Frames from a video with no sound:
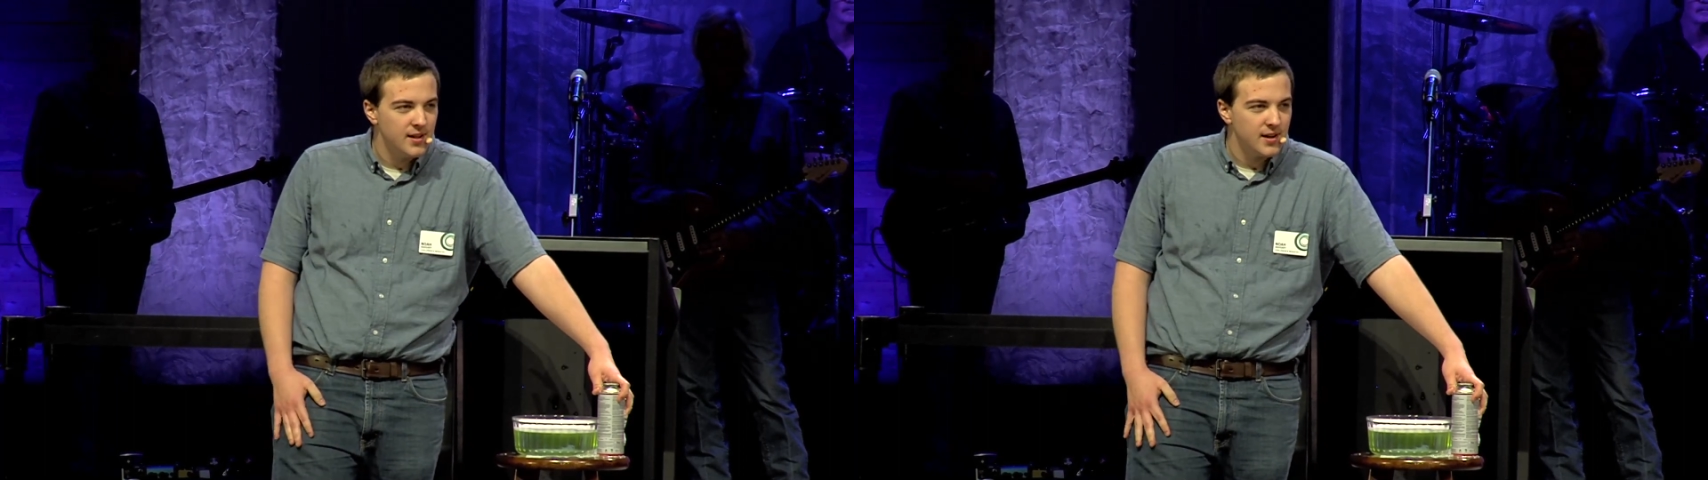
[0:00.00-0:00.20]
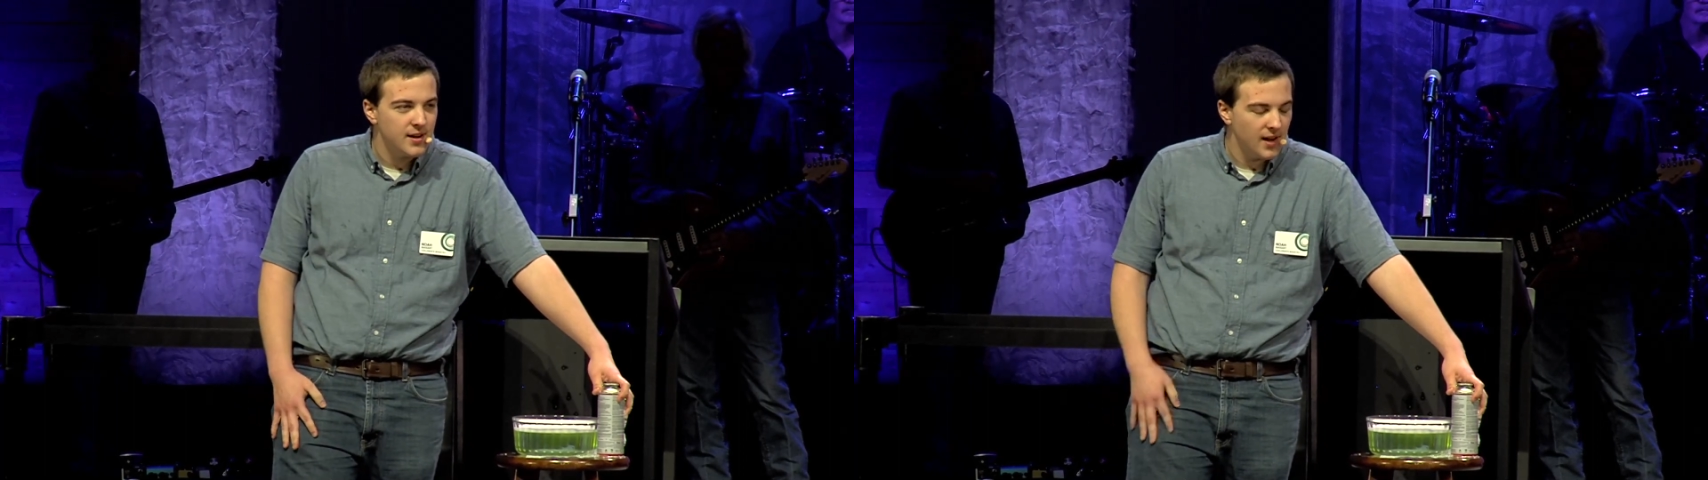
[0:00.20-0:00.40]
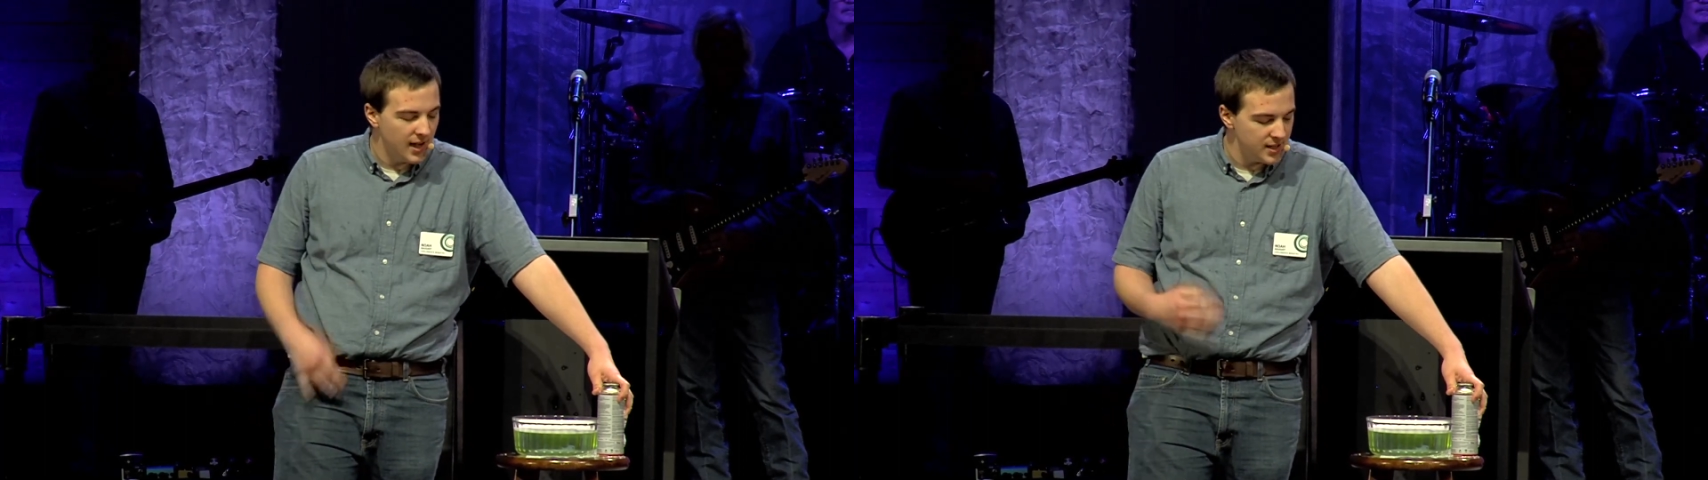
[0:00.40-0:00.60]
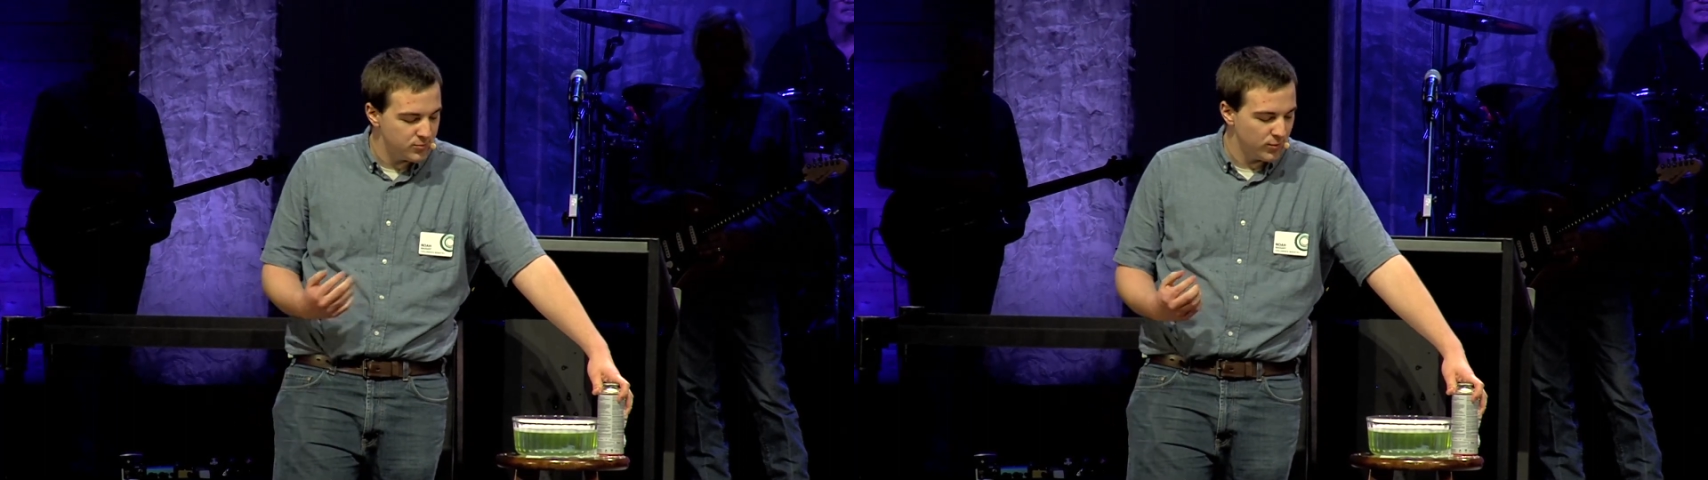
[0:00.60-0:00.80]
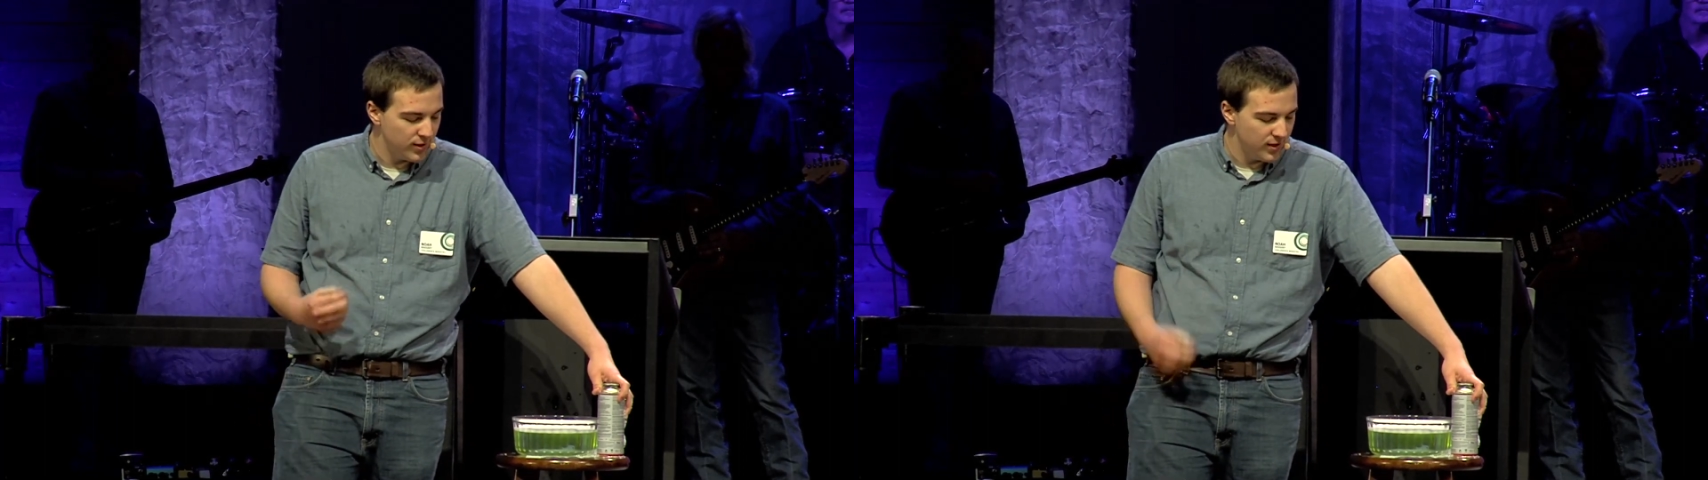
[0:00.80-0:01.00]
God's
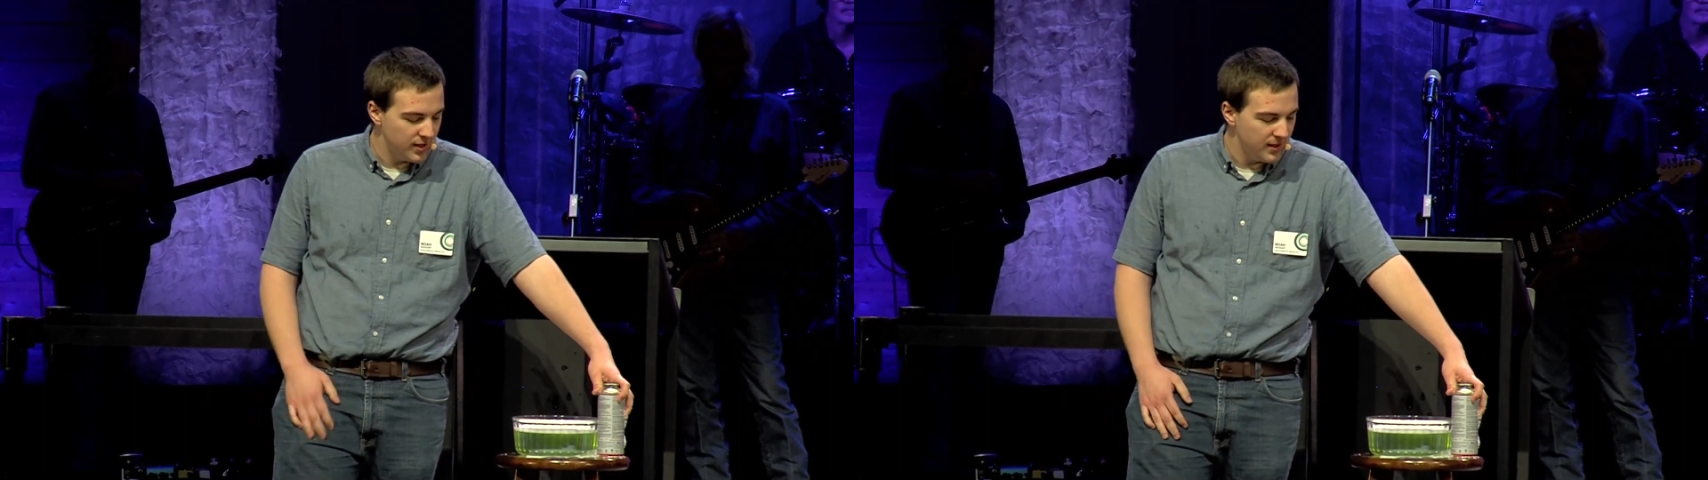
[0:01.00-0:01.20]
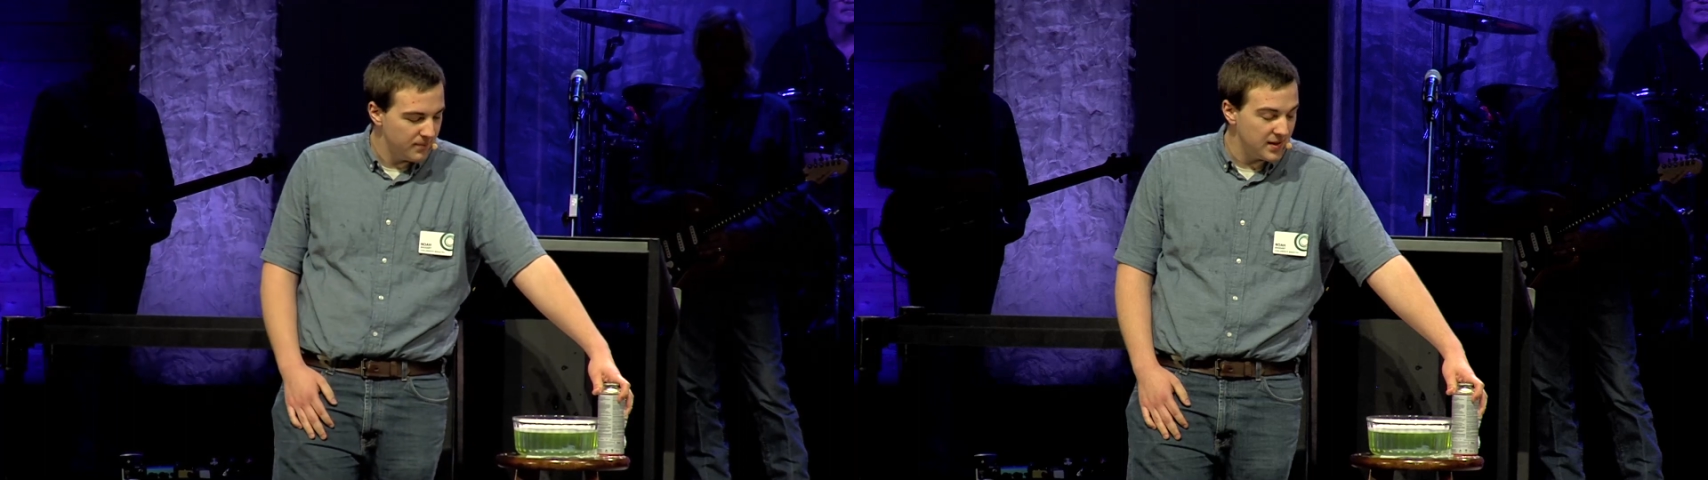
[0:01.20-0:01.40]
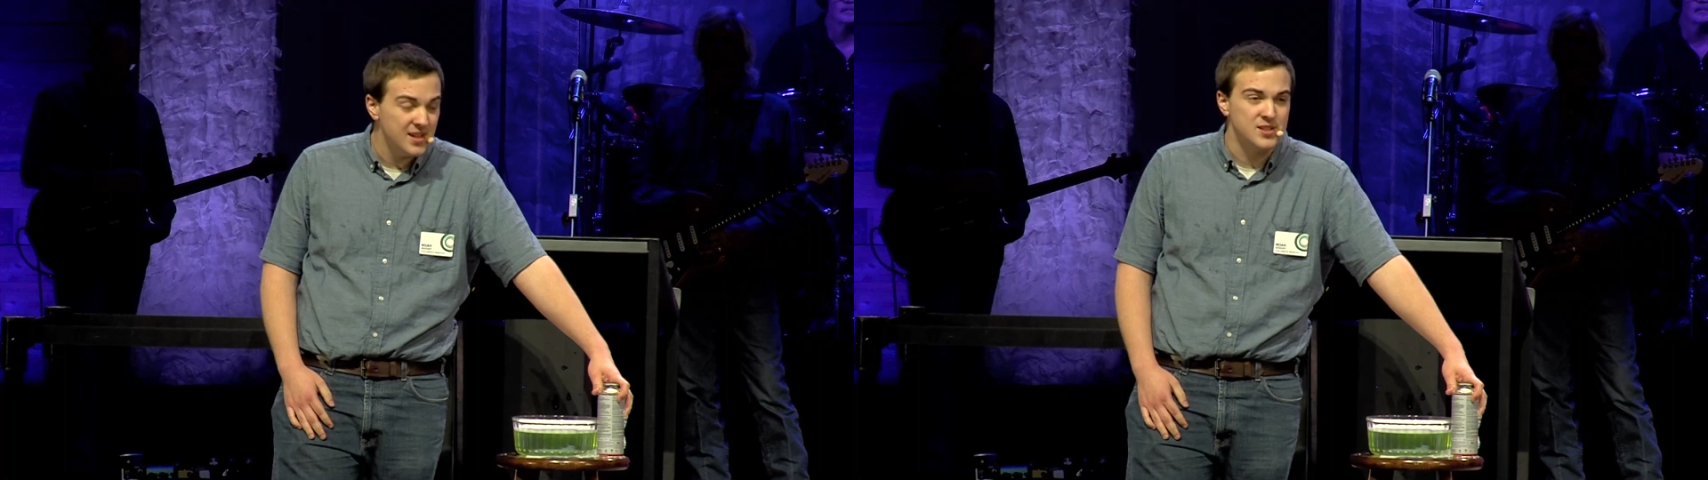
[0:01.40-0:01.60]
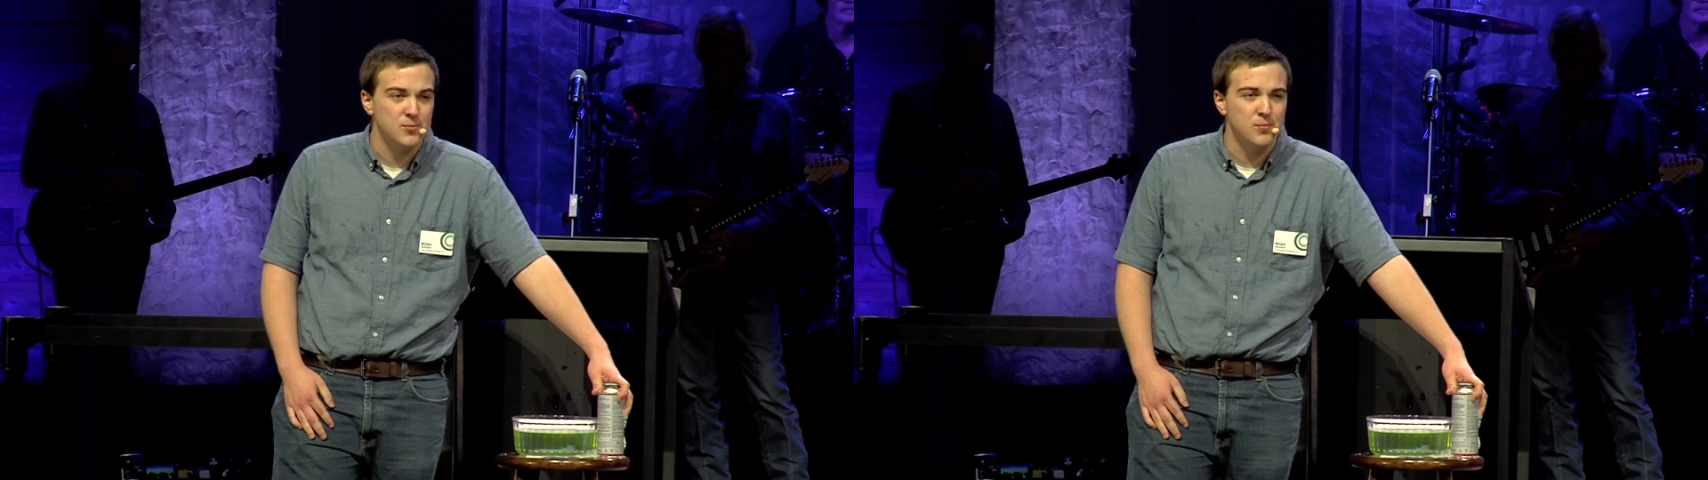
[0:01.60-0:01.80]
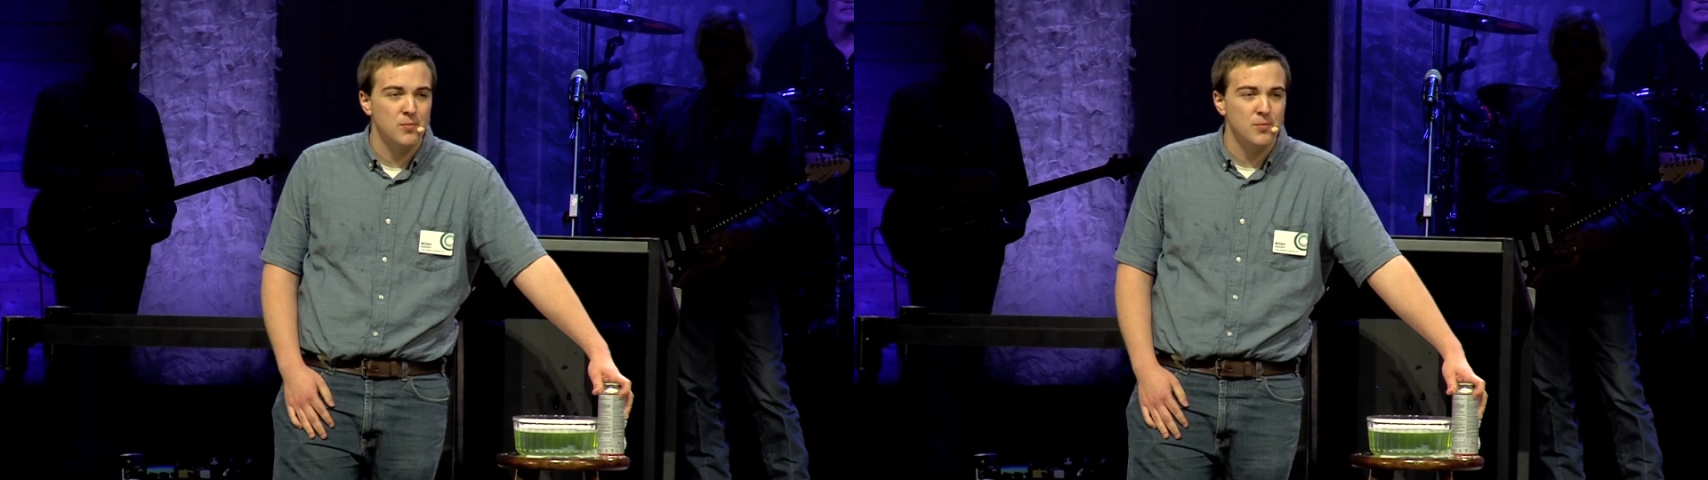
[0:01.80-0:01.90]
word is an